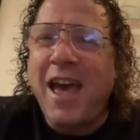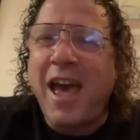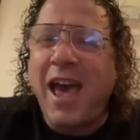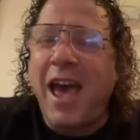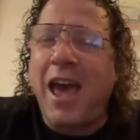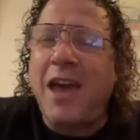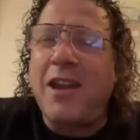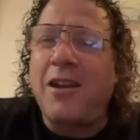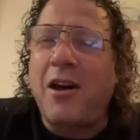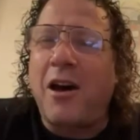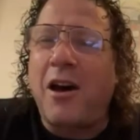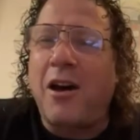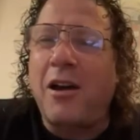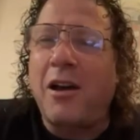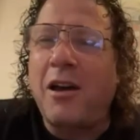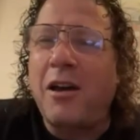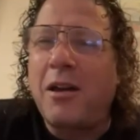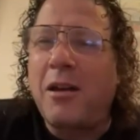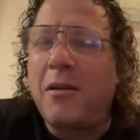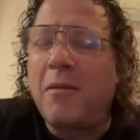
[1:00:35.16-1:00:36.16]
And
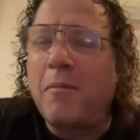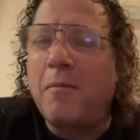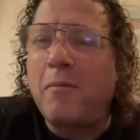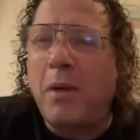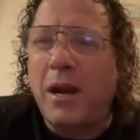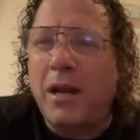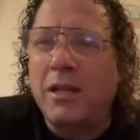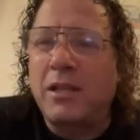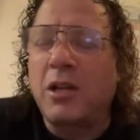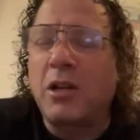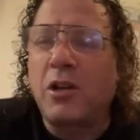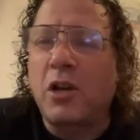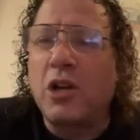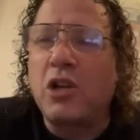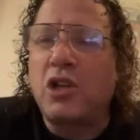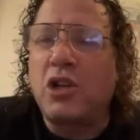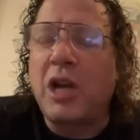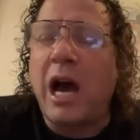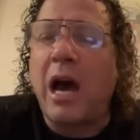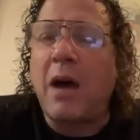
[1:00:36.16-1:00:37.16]
but it's a
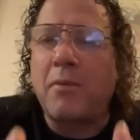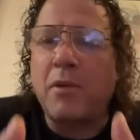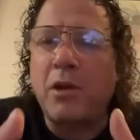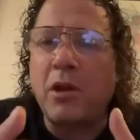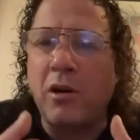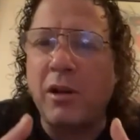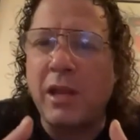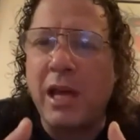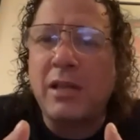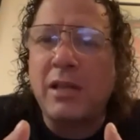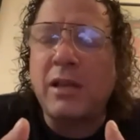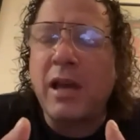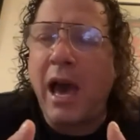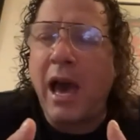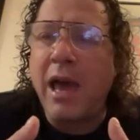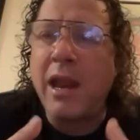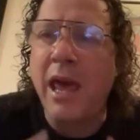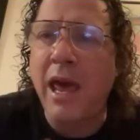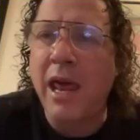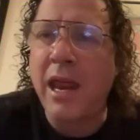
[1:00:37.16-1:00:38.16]
good job, you know. That's
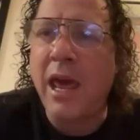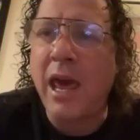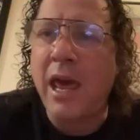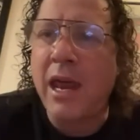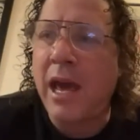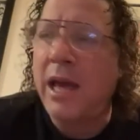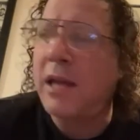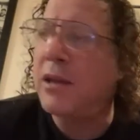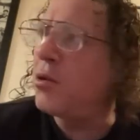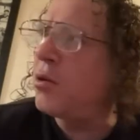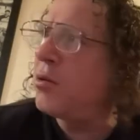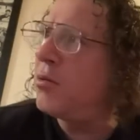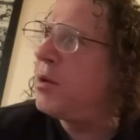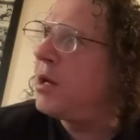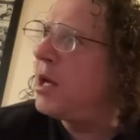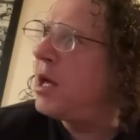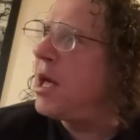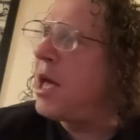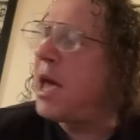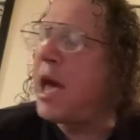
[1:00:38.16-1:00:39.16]
and I do,
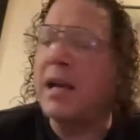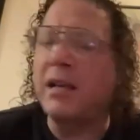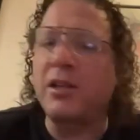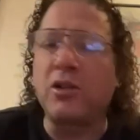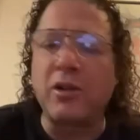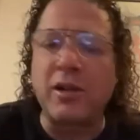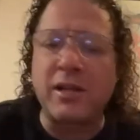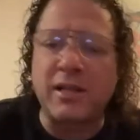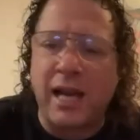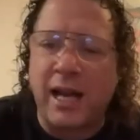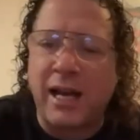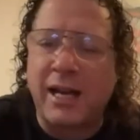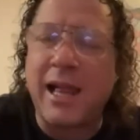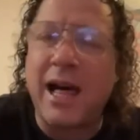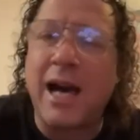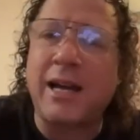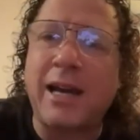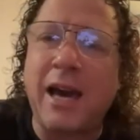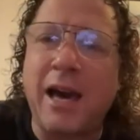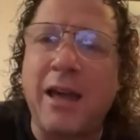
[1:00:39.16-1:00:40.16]
as soon as I
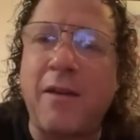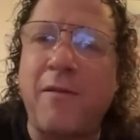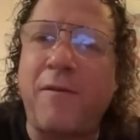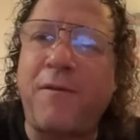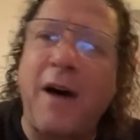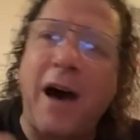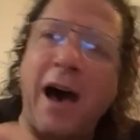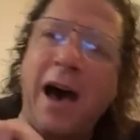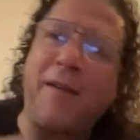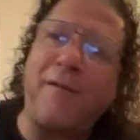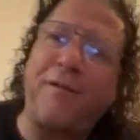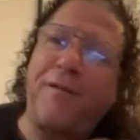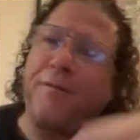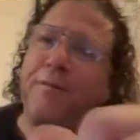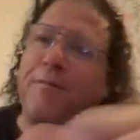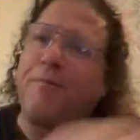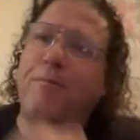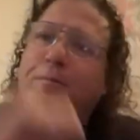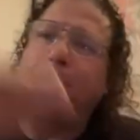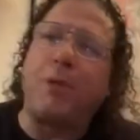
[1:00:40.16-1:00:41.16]
clock out at 5,
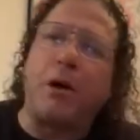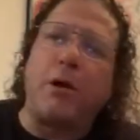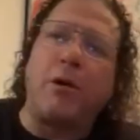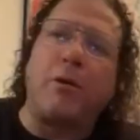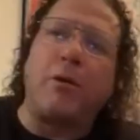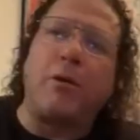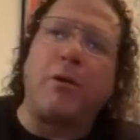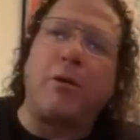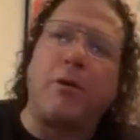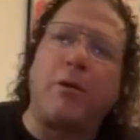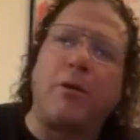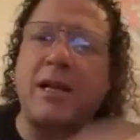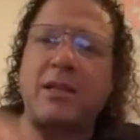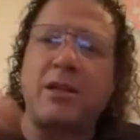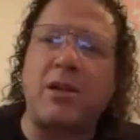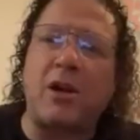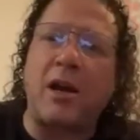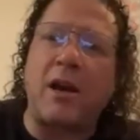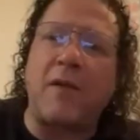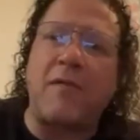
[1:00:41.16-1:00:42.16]
boom, I
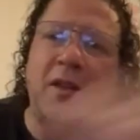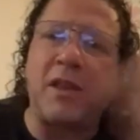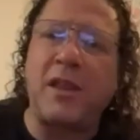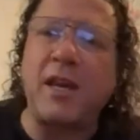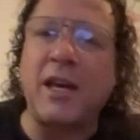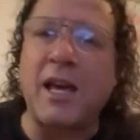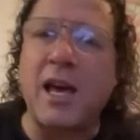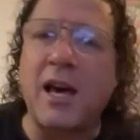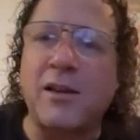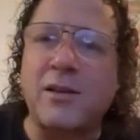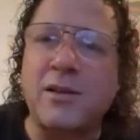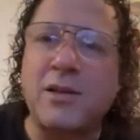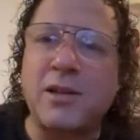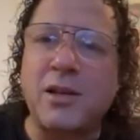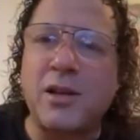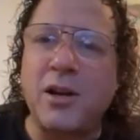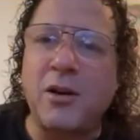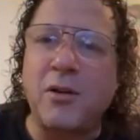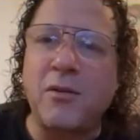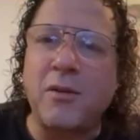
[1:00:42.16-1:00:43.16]
start everything else,
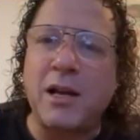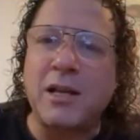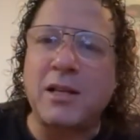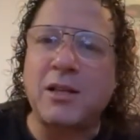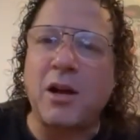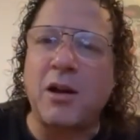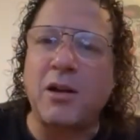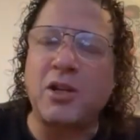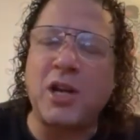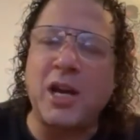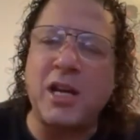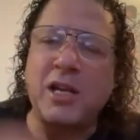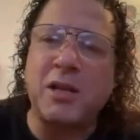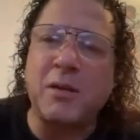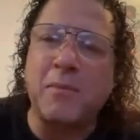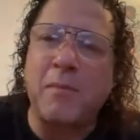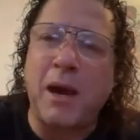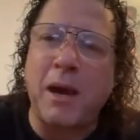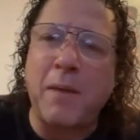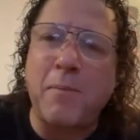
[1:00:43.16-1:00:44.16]
you know. I start
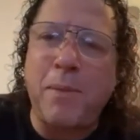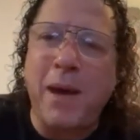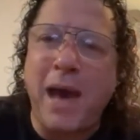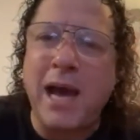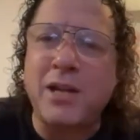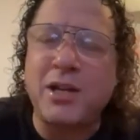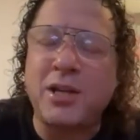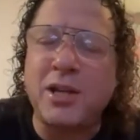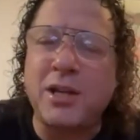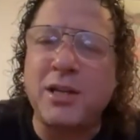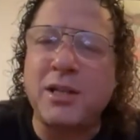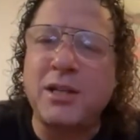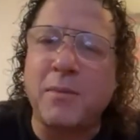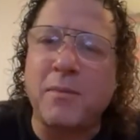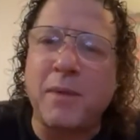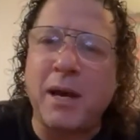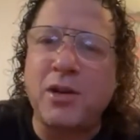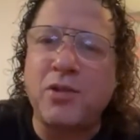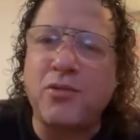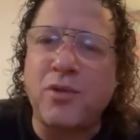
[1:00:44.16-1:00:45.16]
chasing my passions and
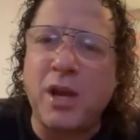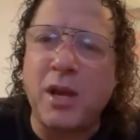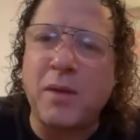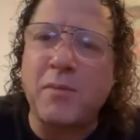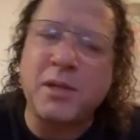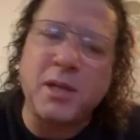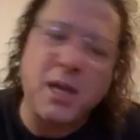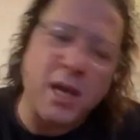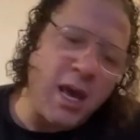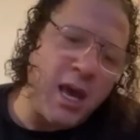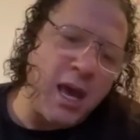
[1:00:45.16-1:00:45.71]
my dreams.